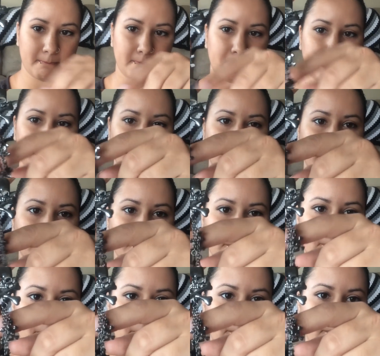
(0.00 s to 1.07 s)

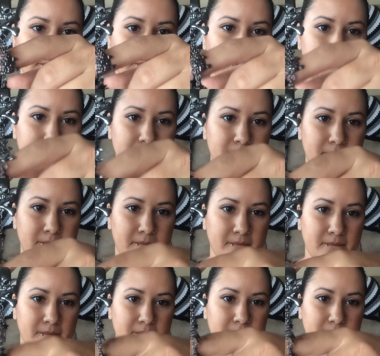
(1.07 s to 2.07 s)
[no speech]